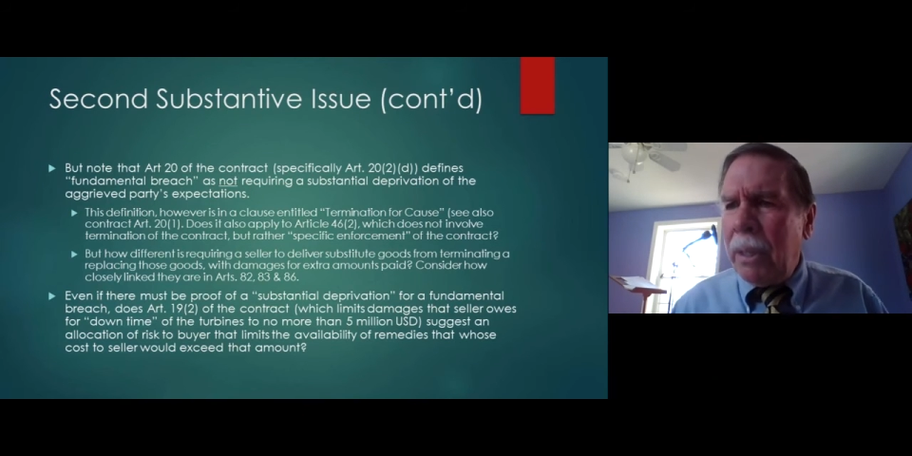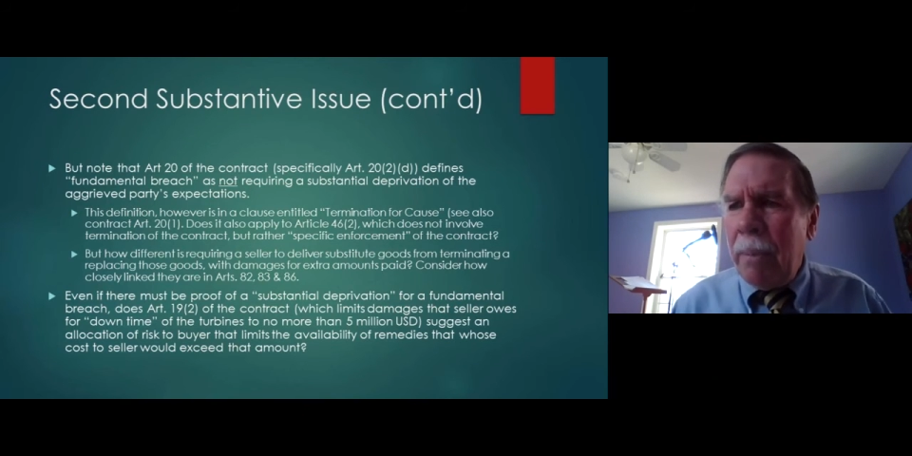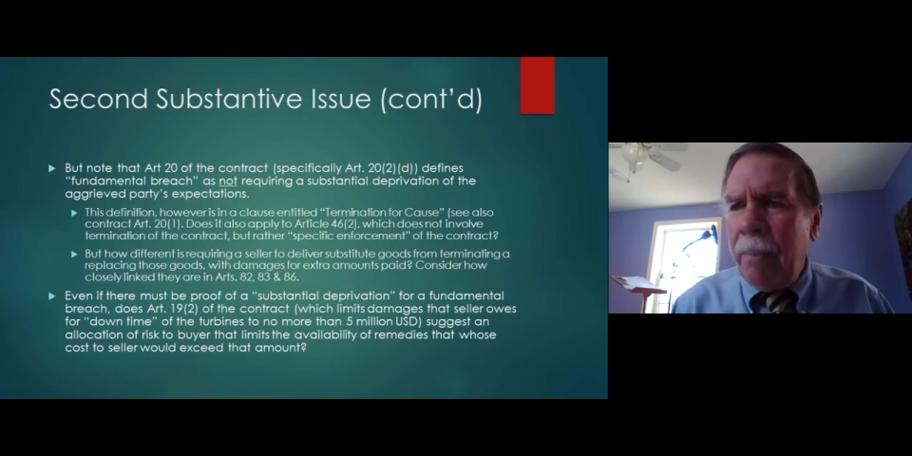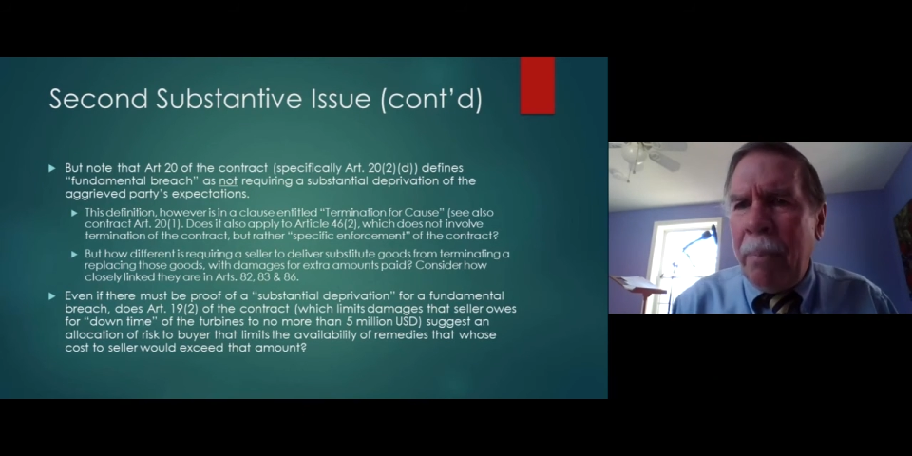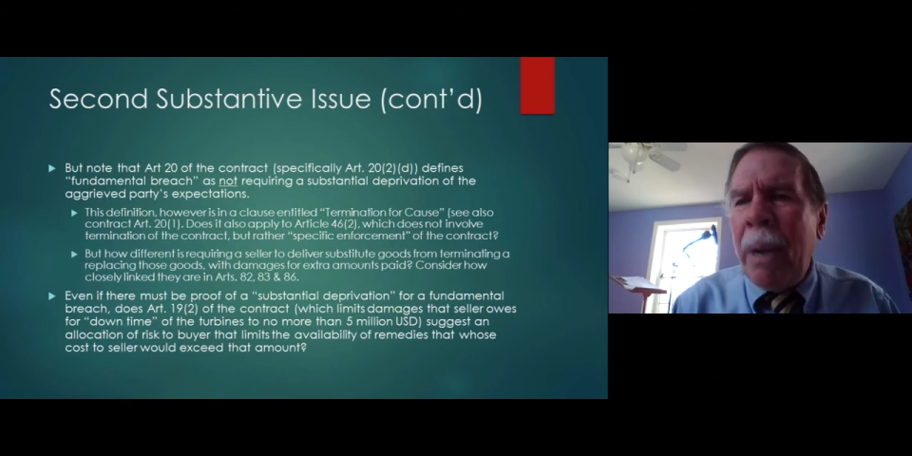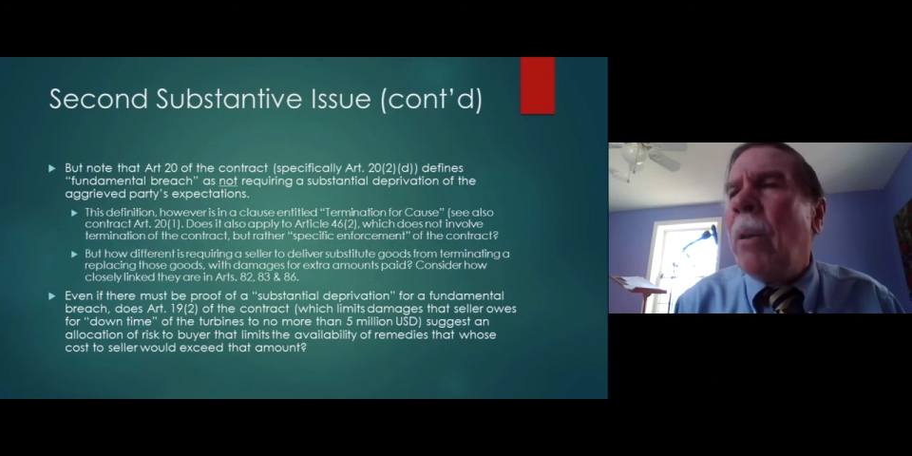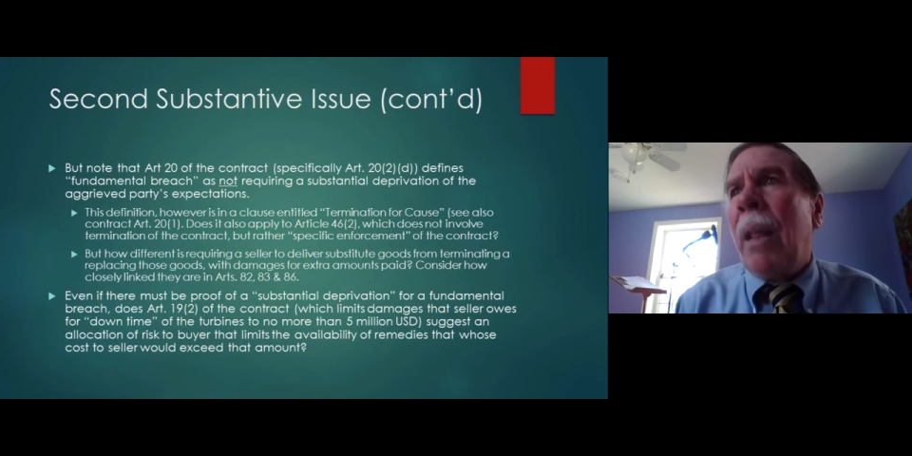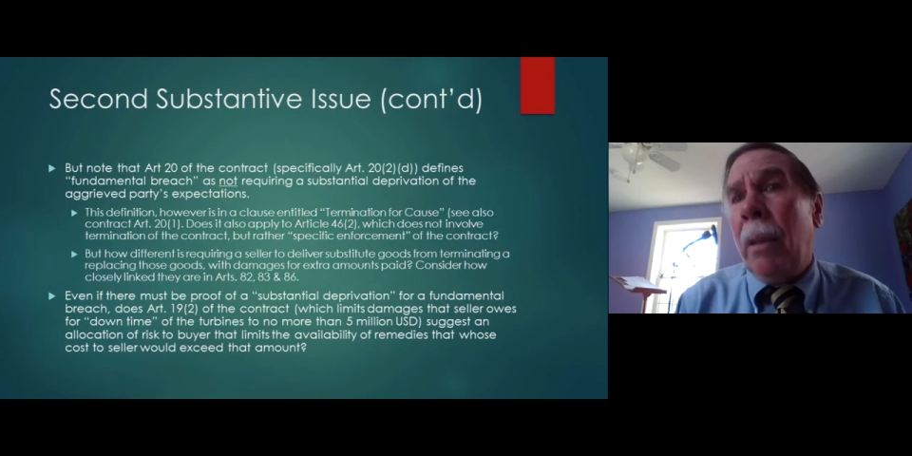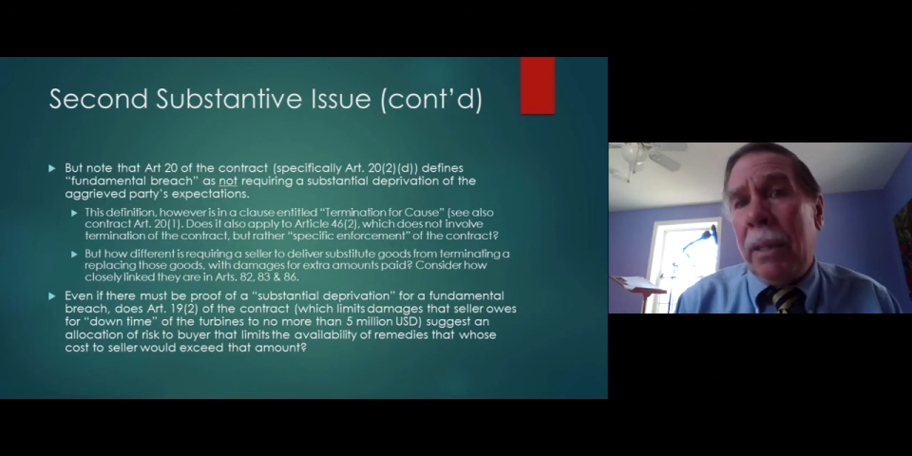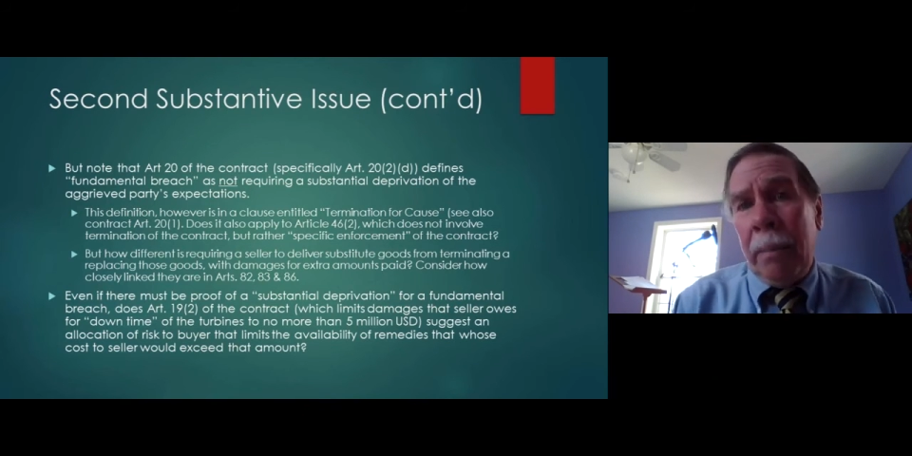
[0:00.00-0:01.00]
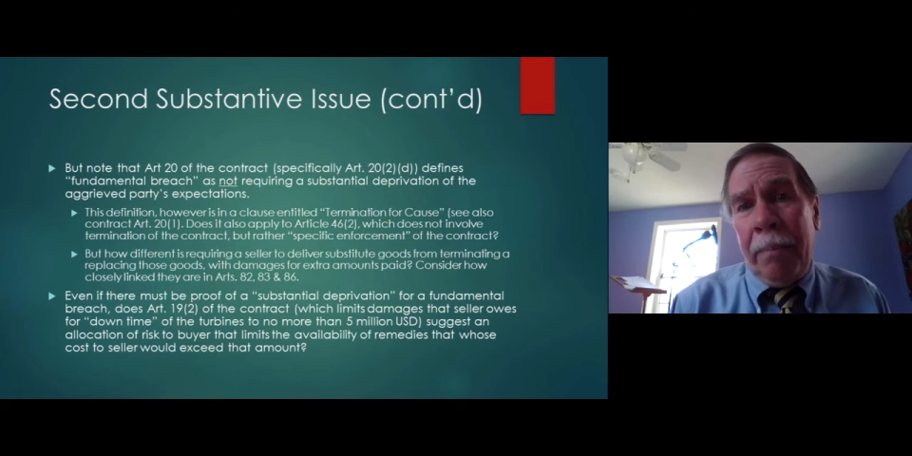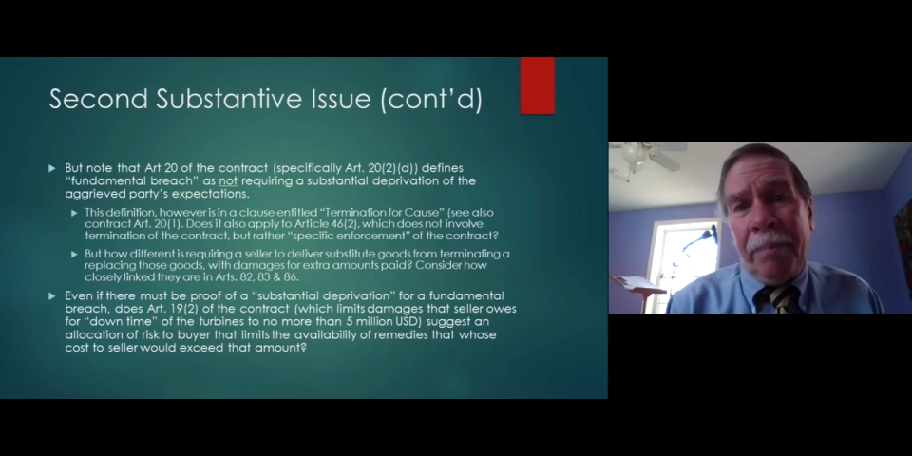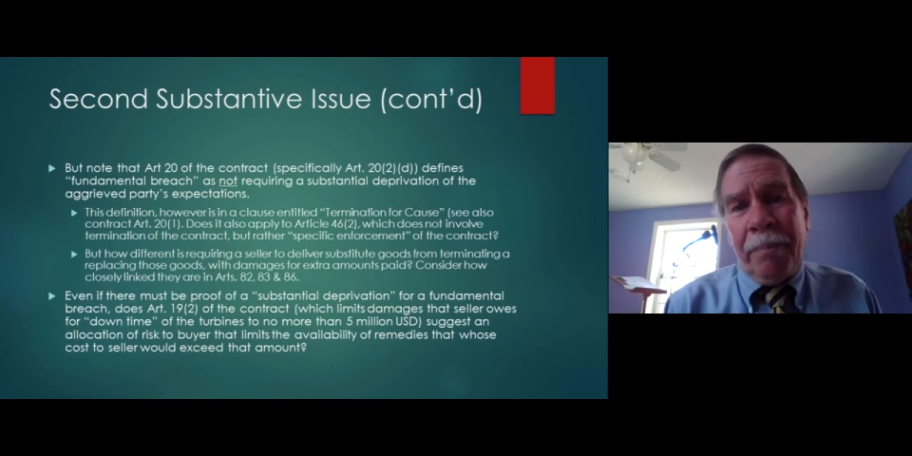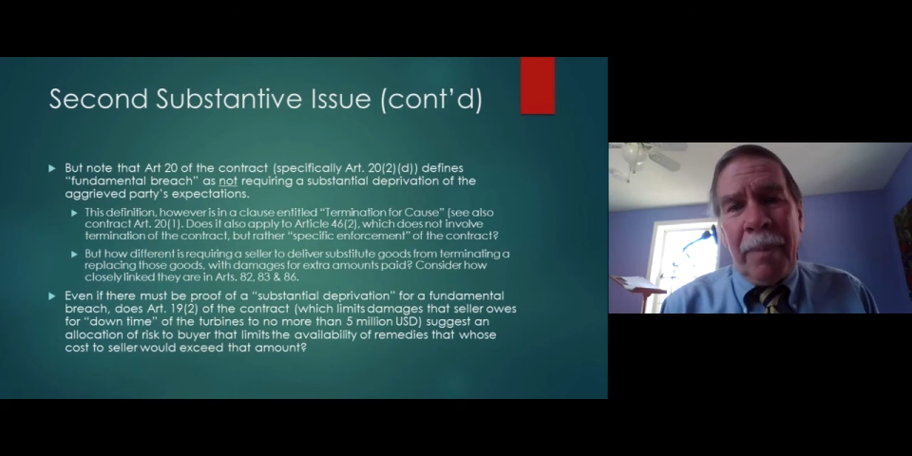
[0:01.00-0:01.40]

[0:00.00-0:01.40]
is some parallelism